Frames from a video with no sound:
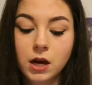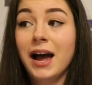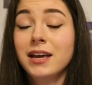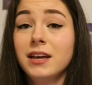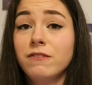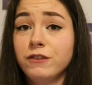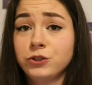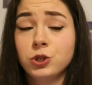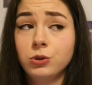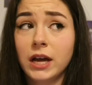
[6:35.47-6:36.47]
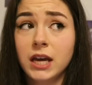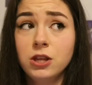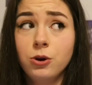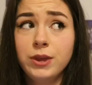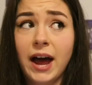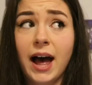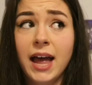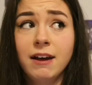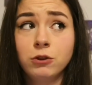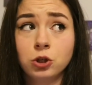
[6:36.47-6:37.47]
I feel so lucky though that I
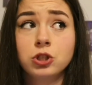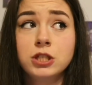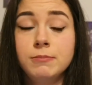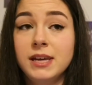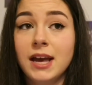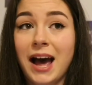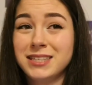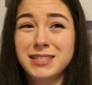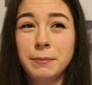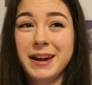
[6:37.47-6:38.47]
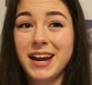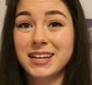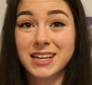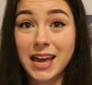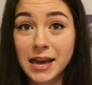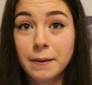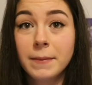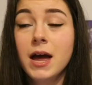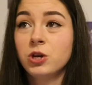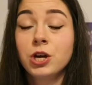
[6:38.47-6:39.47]
have learned to be as independent as I am.
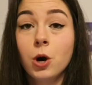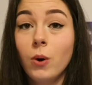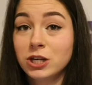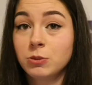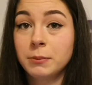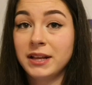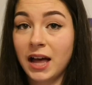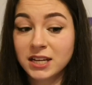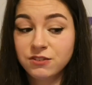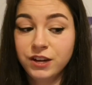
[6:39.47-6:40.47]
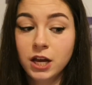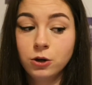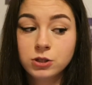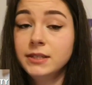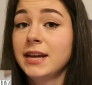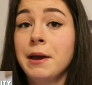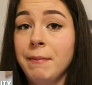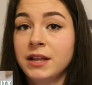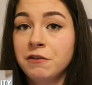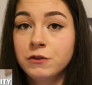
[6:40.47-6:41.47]
You can go watch one of my last videos, A Day in My
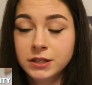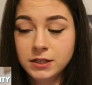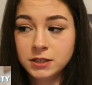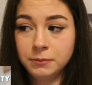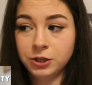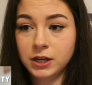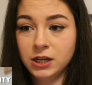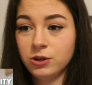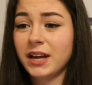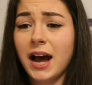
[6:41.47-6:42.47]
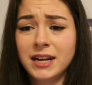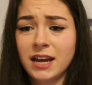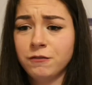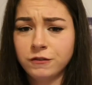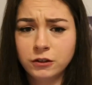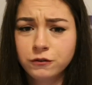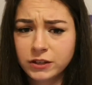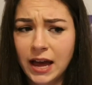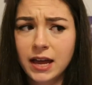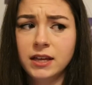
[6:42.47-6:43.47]
Life with a Disability. You can kind of get a feel for
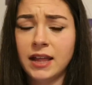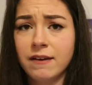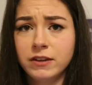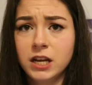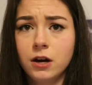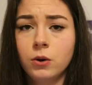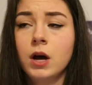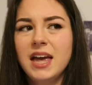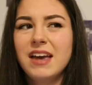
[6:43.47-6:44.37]
that in that video.